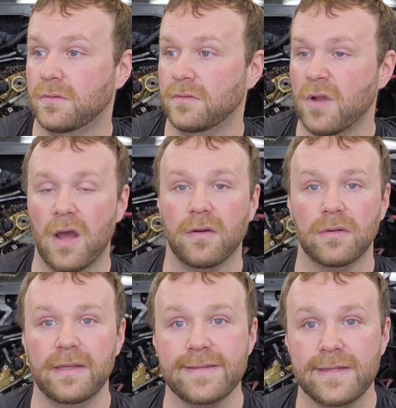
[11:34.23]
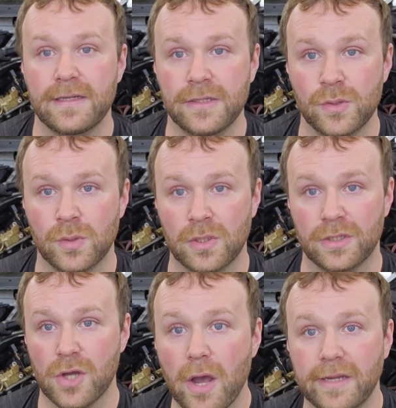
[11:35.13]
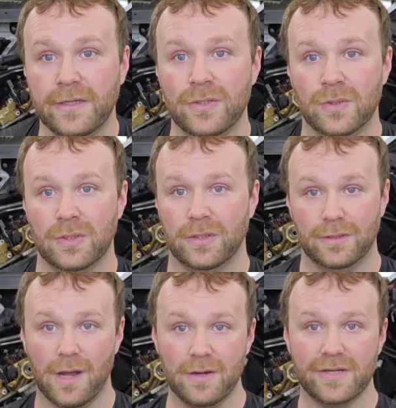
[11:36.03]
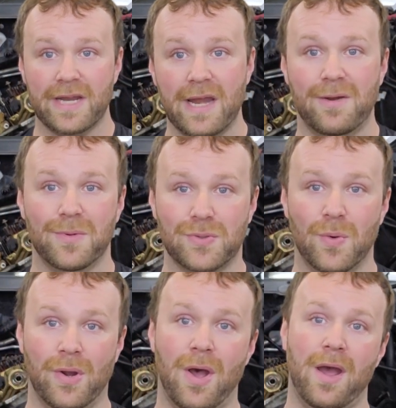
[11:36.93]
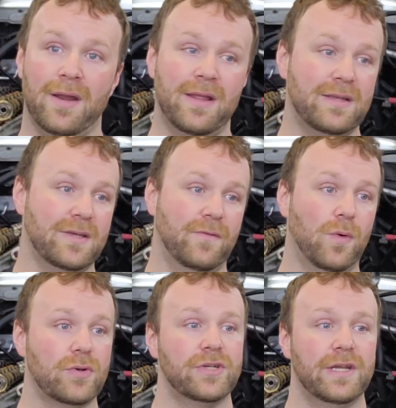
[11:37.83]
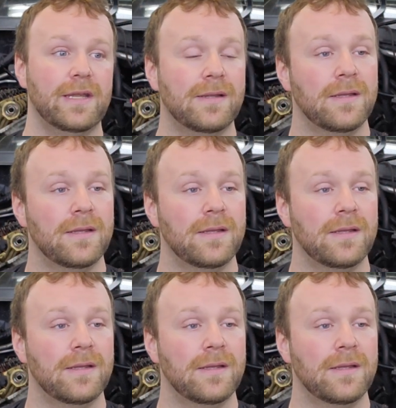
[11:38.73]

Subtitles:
not listening to you or talking to you or understanding what's going on. And that's unfortunate.